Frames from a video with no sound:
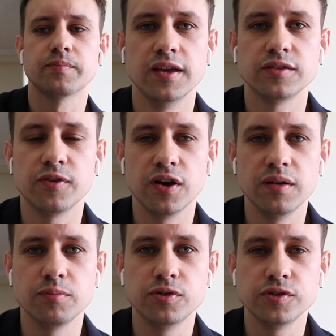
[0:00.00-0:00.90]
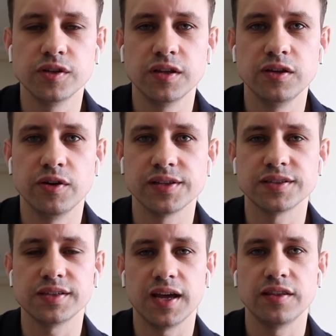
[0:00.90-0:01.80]
It's very important that you
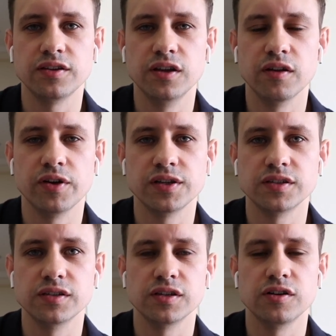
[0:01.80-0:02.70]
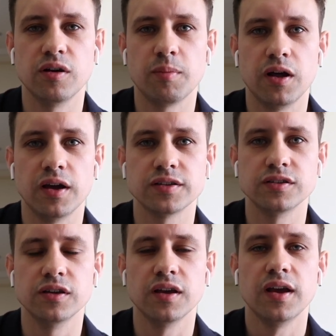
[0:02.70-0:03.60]
understand the universities that you're applying
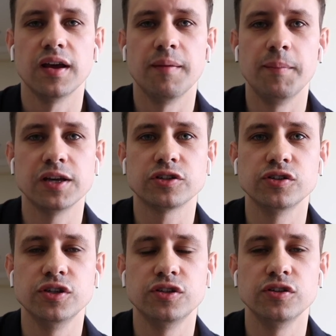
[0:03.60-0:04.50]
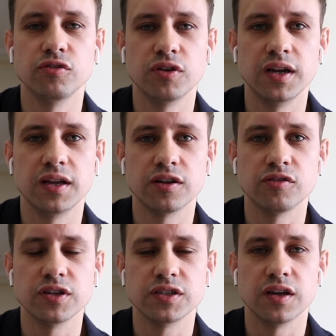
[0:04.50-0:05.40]
to and make sure you do really good
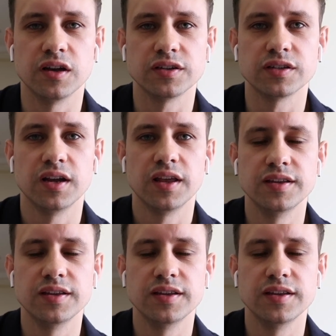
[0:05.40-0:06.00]
research.